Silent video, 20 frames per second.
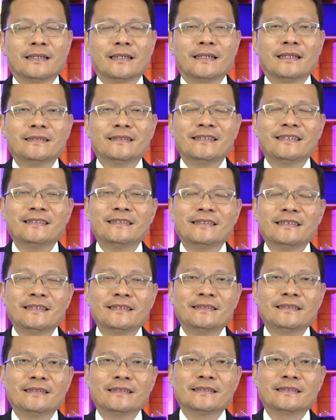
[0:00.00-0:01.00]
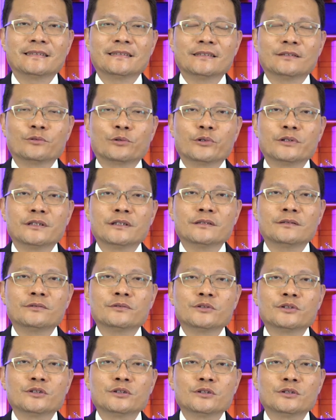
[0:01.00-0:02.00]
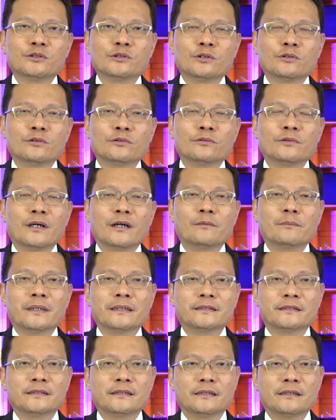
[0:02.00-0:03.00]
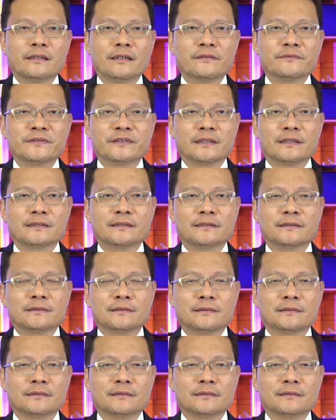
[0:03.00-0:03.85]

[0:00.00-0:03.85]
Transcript: And he did this in order to show how much he loves us.